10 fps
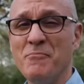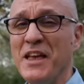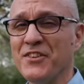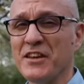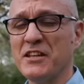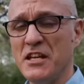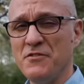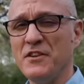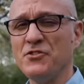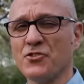missing key
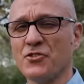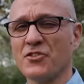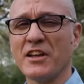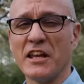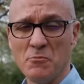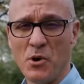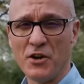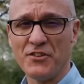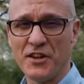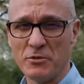features like
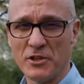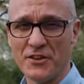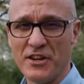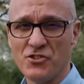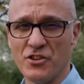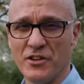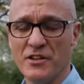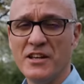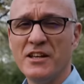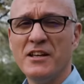in-body stabilization.
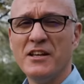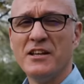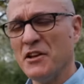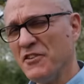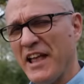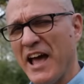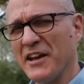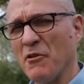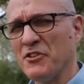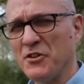Given that,
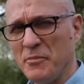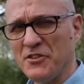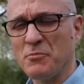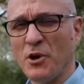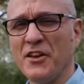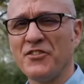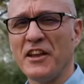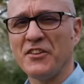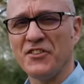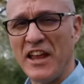I was a bit surprised that
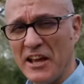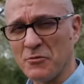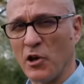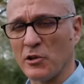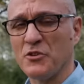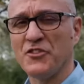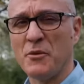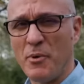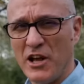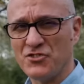its next model was the
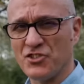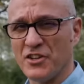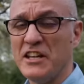budget